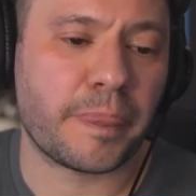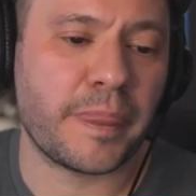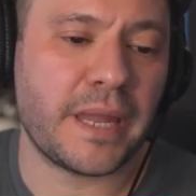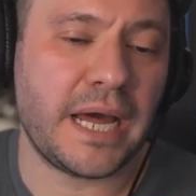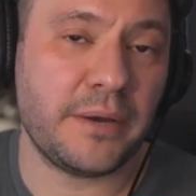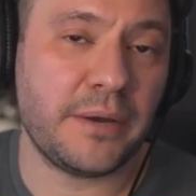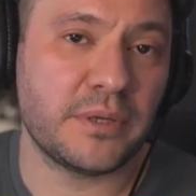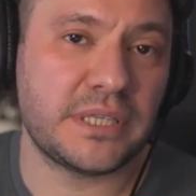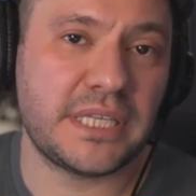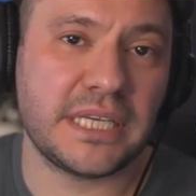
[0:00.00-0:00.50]

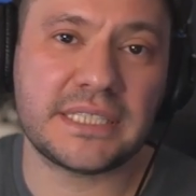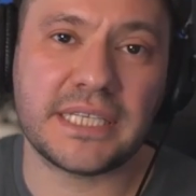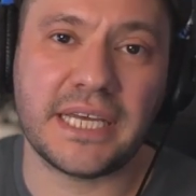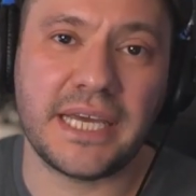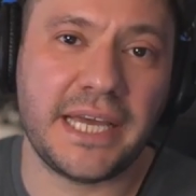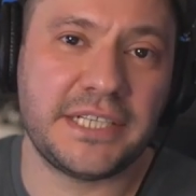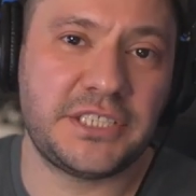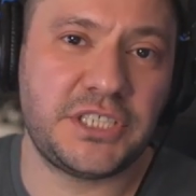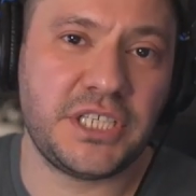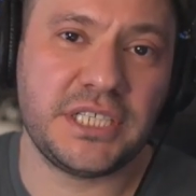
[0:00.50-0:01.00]
I would think the
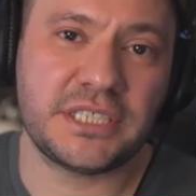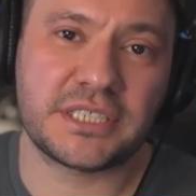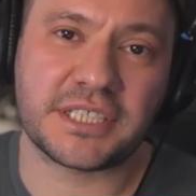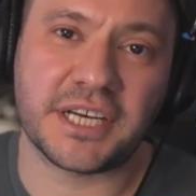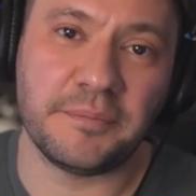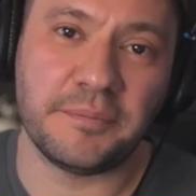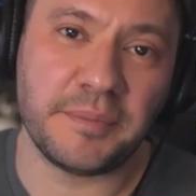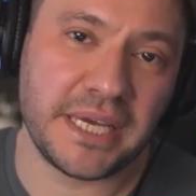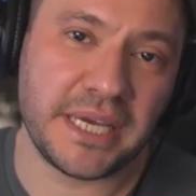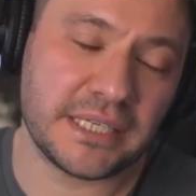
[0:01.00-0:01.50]
hedgies
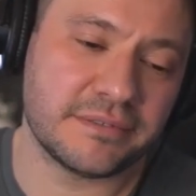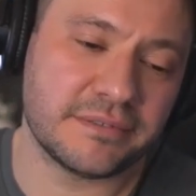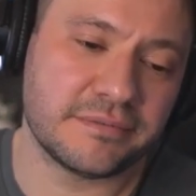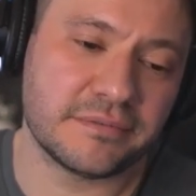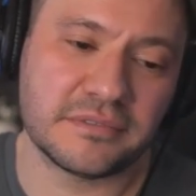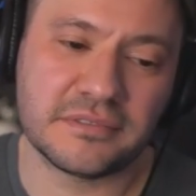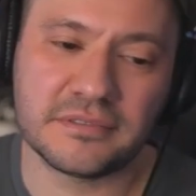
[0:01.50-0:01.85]
come in